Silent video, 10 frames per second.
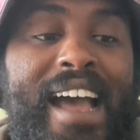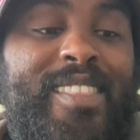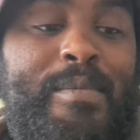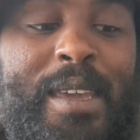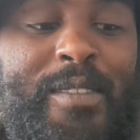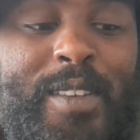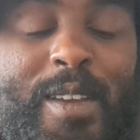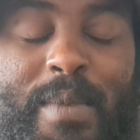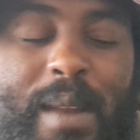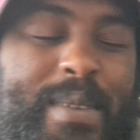I had to make a
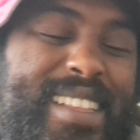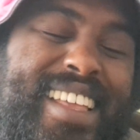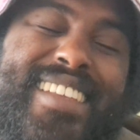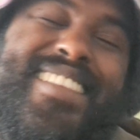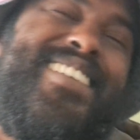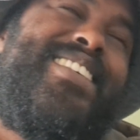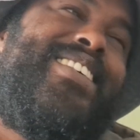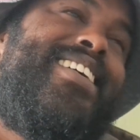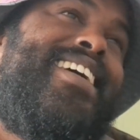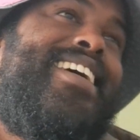video about it, but like,
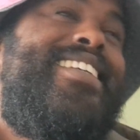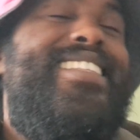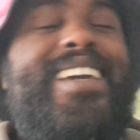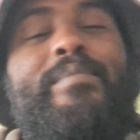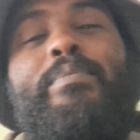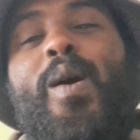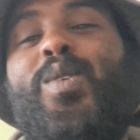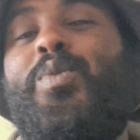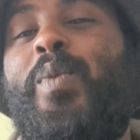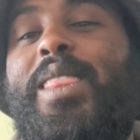dude, this nigga
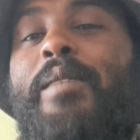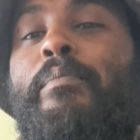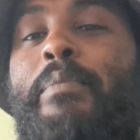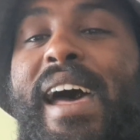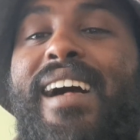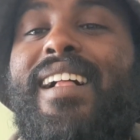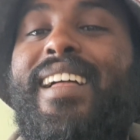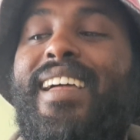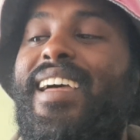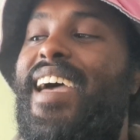posts with the belt
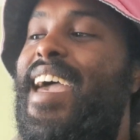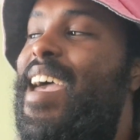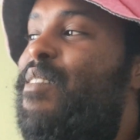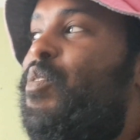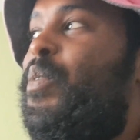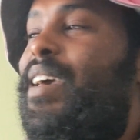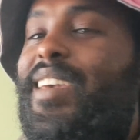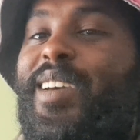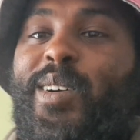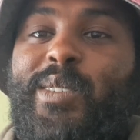everywhere
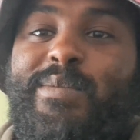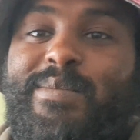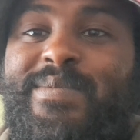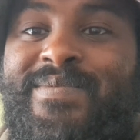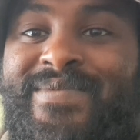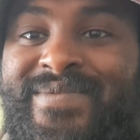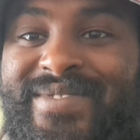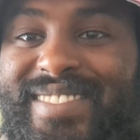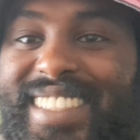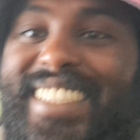he go.
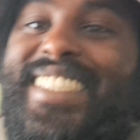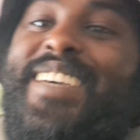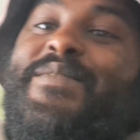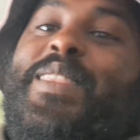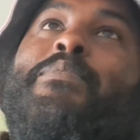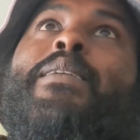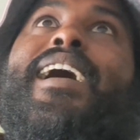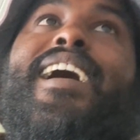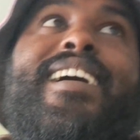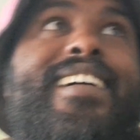You see him with the
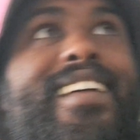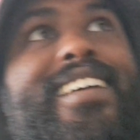belt.